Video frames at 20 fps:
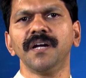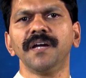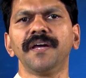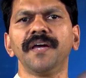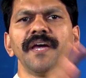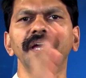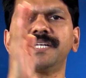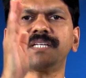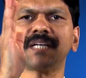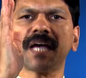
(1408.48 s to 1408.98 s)

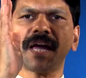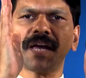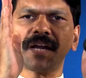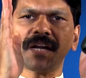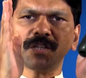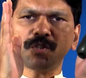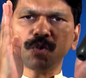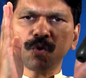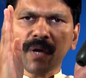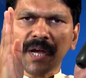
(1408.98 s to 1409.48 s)
Each higher
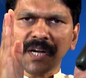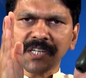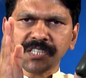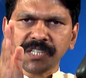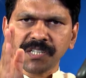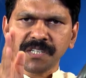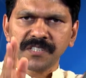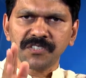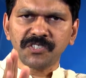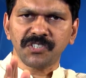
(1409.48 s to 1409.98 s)

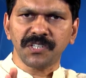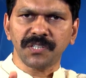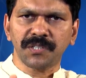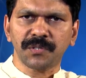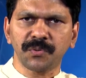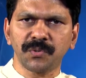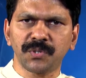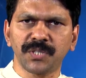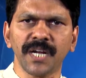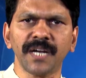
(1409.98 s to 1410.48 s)
education
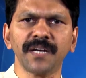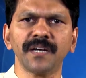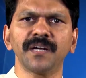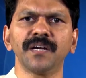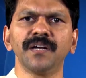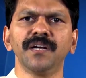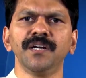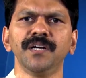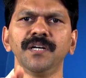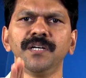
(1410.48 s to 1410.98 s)
institution
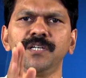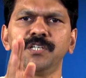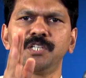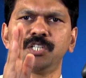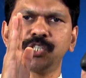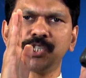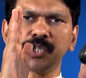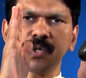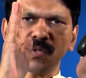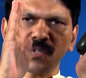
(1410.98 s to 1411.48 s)

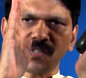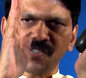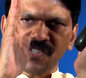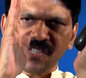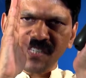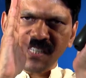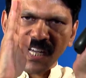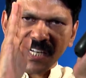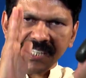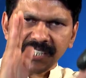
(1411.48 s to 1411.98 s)
should
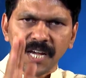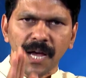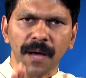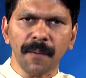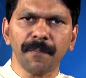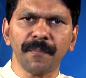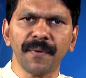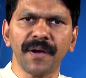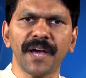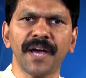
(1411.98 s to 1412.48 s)
set
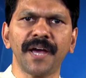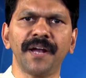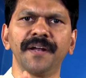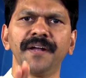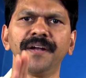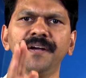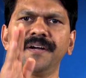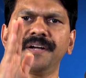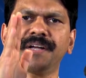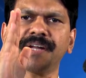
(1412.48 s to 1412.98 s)
up an
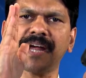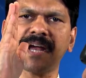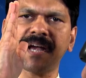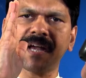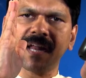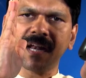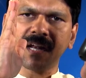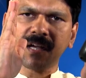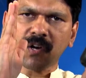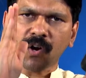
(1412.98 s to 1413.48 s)

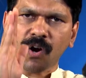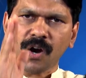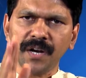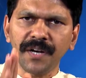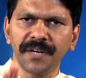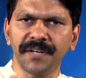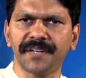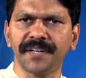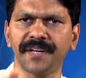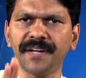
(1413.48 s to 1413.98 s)
internal
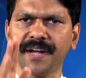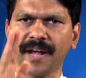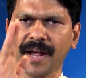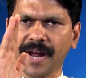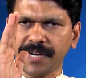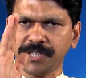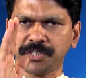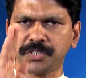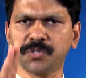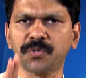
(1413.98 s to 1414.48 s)
quality
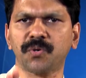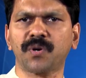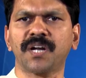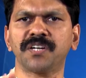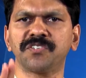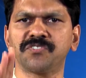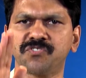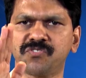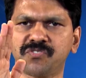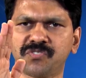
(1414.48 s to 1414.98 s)

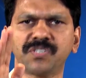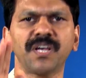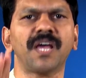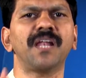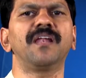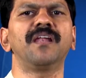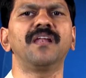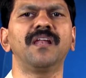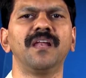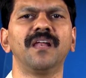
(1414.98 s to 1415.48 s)
assurance
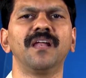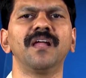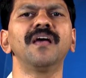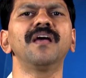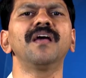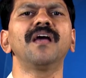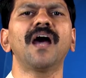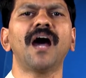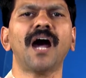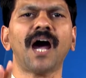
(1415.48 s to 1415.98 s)
cell
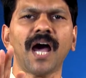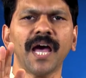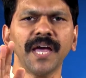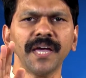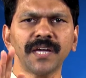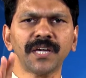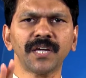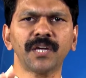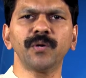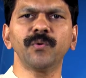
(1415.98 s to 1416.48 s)

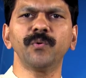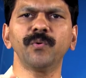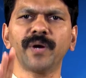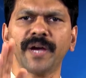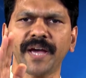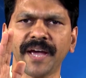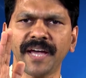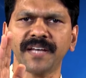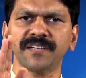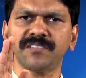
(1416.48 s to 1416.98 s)

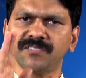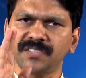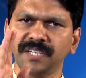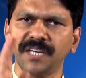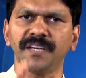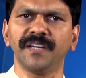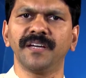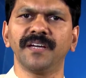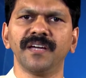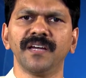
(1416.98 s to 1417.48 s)

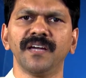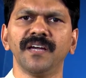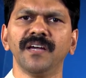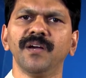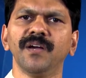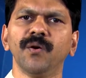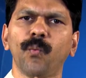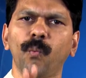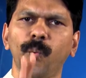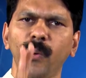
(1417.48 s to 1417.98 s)
IQAC
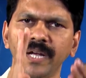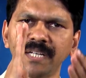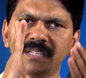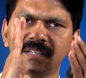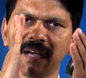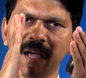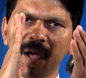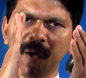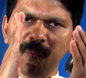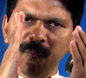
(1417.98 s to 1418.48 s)

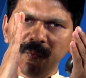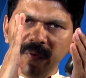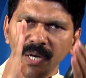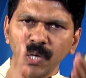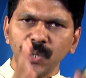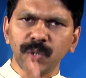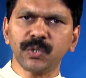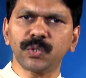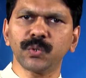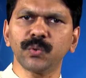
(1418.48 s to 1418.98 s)
with a
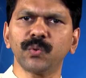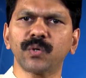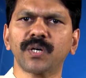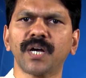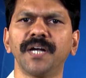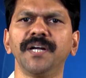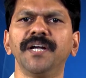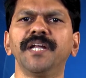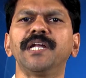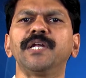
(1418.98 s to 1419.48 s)
view to
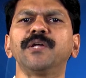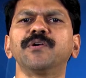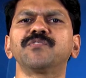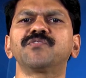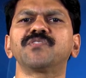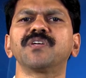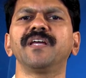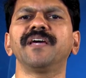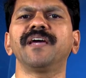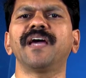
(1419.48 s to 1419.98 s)

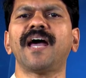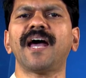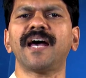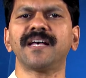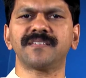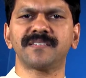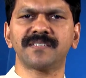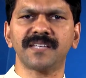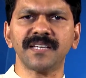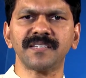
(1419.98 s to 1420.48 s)
continuously
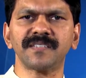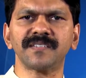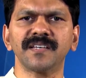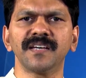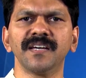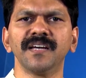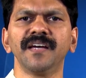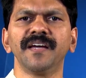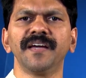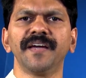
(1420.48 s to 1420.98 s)
assess
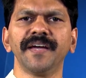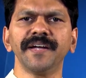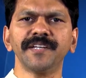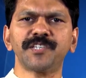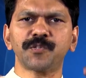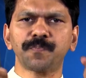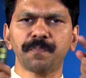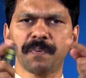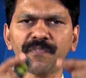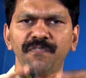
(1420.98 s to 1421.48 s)

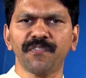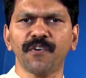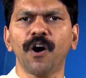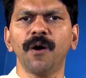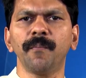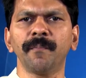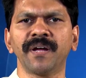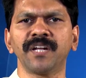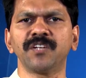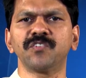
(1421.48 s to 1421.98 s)
its
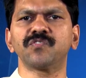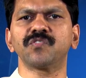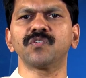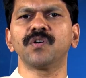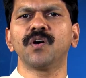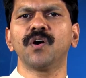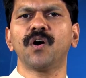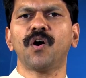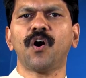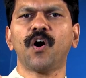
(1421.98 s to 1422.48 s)
performance
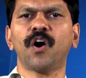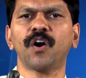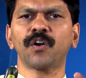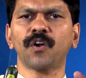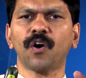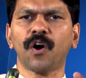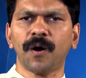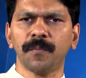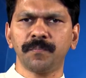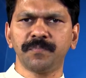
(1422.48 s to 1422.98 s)

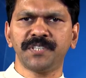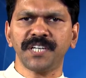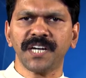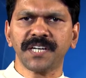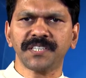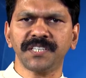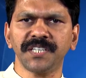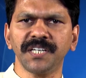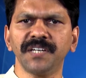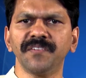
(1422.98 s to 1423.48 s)
on
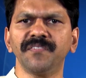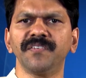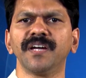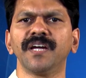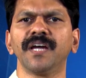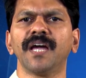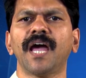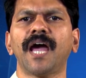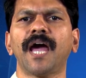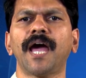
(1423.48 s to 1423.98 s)
objective
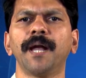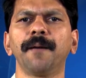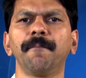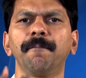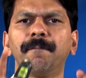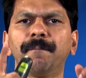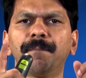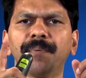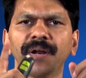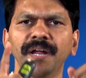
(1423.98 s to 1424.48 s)

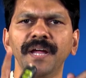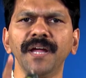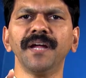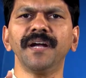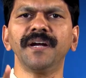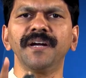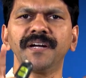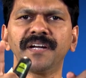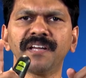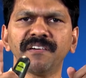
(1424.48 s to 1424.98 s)
and
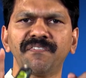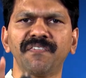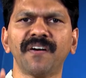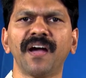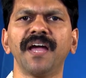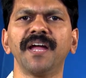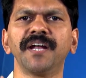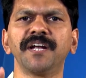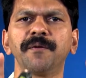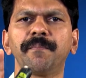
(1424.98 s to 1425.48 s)

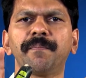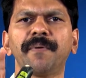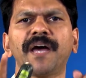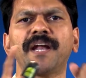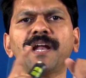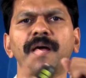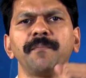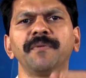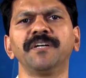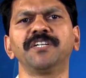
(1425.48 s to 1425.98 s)
predefined
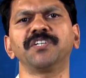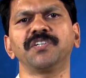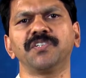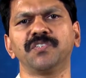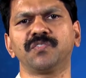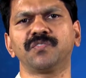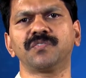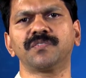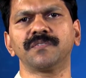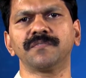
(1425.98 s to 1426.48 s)

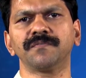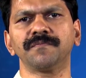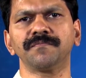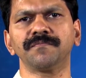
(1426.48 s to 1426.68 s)
parameters.